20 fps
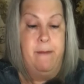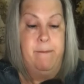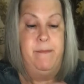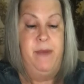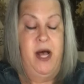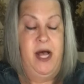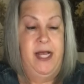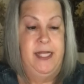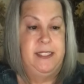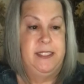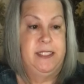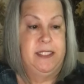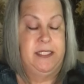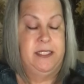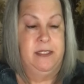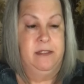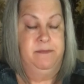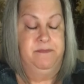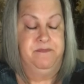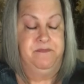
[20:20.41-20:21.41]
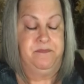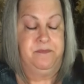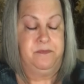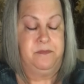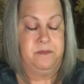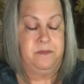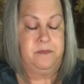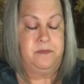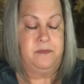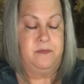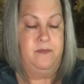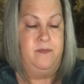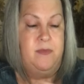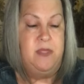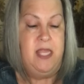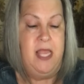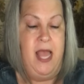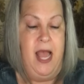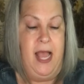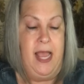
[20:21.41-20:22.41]
but
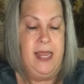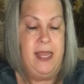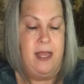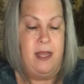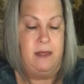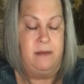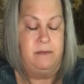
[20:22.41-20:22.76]
I